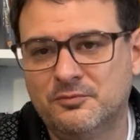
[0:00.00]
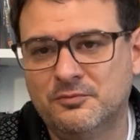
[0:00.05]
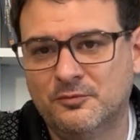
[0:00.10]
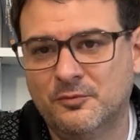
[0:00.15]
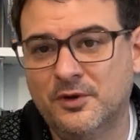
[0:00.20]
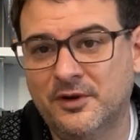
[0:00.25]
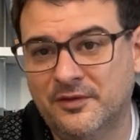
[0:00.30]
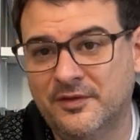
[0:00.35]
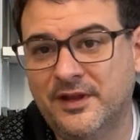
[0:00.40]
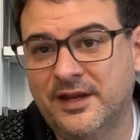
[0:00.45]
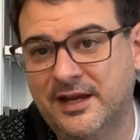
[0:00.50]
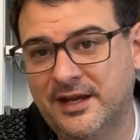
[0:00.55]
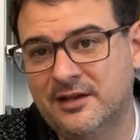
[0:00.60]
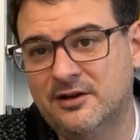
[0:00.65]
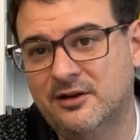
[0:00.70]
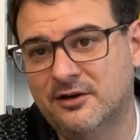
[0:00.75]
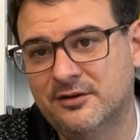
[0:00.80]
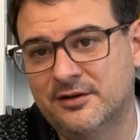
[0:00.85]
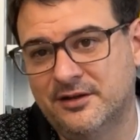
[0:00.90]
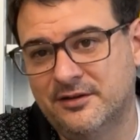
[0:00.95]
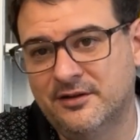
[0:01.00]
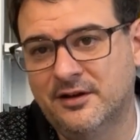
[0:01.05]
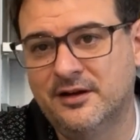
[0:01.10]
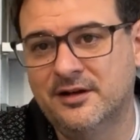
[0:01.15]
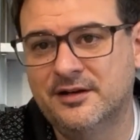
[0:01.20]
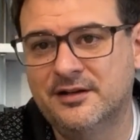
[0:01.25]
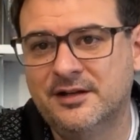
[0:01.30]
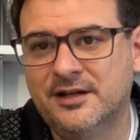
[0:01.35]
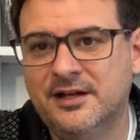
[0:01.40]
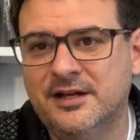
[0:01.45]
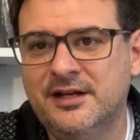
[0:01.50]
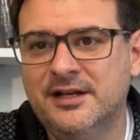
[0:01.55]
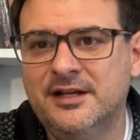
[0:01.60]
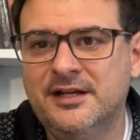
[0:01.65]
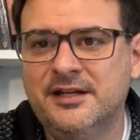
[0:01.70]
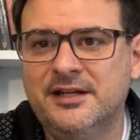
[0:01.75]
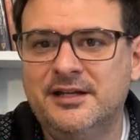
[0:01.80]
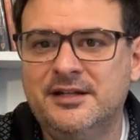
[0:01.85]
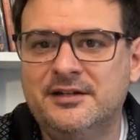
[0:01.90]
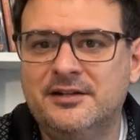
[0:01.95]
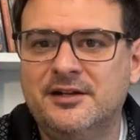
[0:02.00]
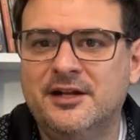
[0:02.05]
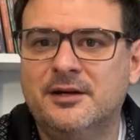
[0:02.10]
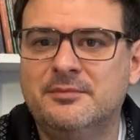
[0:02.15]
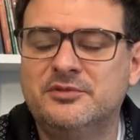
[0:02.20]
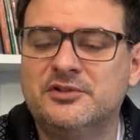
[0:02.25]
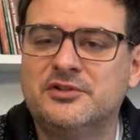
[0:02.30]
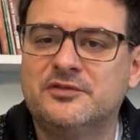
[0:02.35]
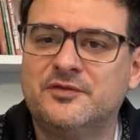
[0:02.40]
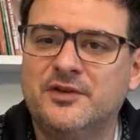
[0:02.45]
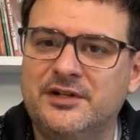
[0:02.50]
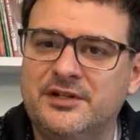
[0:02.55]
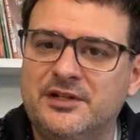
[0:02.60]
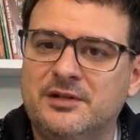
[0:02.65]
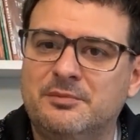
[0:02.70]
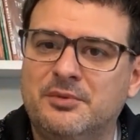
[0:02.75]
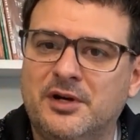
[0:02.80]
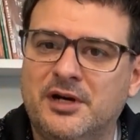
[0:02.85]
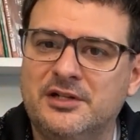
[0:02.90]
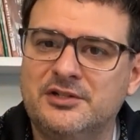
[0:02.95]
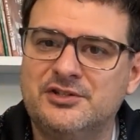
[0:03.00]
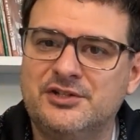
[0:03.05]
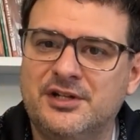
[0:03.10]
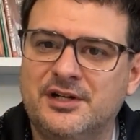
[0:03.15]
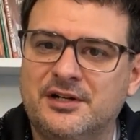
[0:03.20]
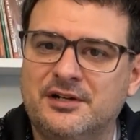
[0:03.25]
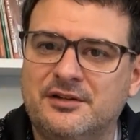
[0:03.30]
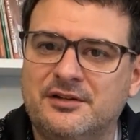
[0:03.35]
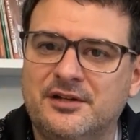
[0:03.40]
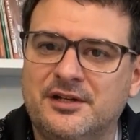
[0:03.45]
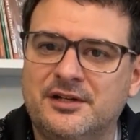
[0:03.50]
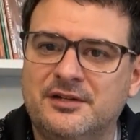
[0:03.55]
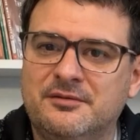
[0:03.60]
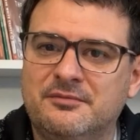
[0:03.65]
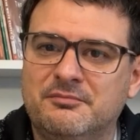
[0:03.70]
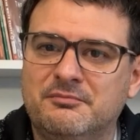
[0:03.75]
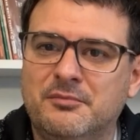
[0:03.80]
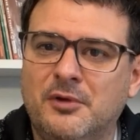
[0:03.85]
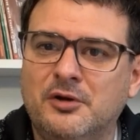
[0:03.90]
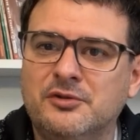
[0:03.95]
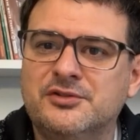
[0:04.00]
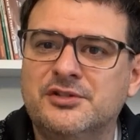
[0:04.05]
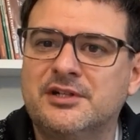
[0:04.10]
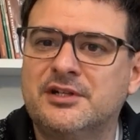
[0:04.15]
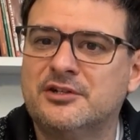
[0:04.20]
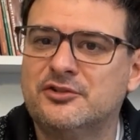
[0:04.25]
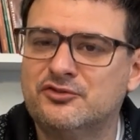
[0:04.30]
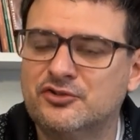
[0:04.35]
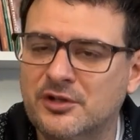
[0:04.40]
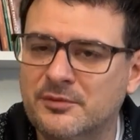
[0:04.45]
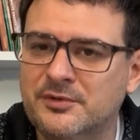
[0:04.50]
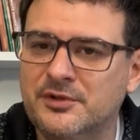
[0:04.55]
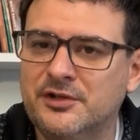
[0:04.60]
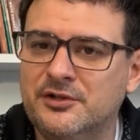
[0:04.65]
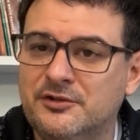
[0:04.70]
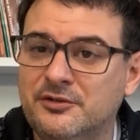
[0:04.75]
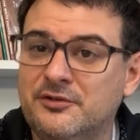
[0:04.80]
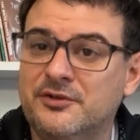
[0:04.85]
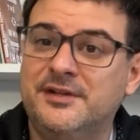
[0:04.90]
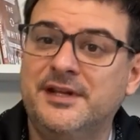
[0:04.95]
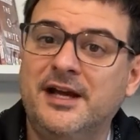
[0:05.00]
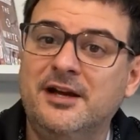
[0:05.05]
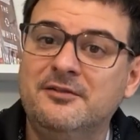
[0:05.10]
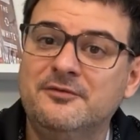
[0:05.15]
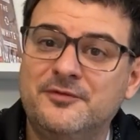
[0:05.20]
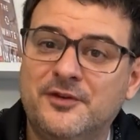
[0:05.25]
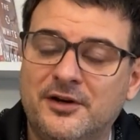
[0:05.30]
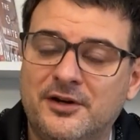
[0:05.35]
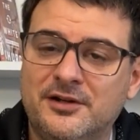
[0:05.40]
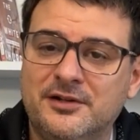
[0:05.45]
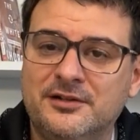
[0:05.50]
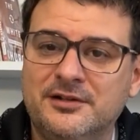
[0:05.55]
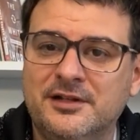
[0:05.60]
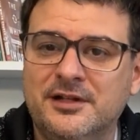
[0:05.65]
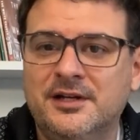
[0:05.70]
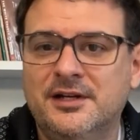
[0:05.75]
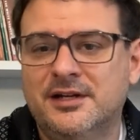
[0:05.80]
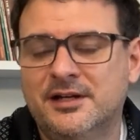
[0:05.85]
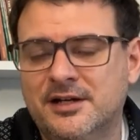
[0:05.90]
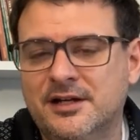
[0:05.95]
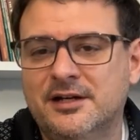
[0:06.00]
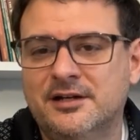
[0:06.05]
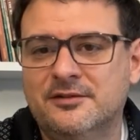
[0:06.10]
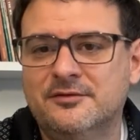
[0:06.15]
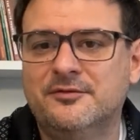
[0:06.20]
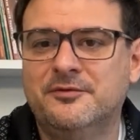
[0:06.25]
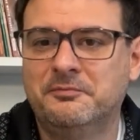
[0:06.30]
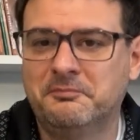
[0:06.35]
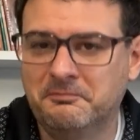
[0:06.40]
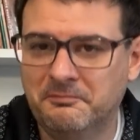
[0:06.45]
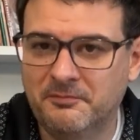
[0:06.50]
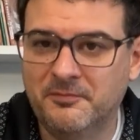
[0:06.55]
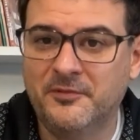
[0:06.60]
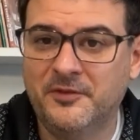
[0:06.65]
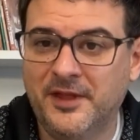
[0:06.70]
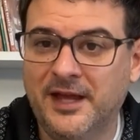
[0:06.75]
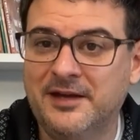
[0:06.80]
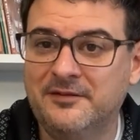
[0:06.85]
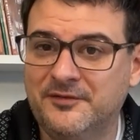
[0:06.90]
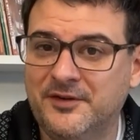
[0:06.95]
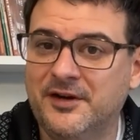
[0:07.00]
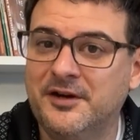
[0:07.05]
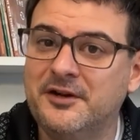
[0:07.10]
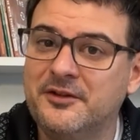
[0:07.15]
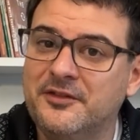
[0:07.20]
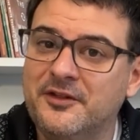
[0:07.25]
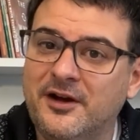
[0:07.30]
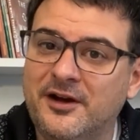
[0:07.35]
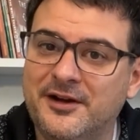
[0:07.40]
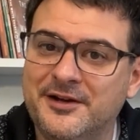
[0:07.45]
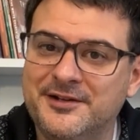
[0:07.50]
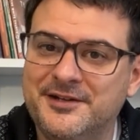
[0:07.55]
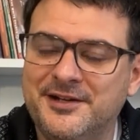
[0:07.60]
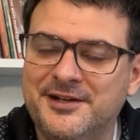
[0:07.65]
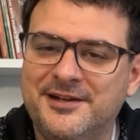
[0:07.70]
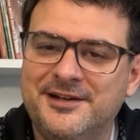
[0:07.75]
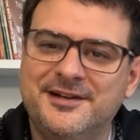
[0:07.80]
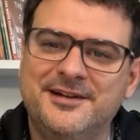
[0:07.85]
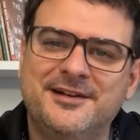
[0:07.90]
what they had already thought ended up just funding a project that mostly contributed to the downfall of that very thought.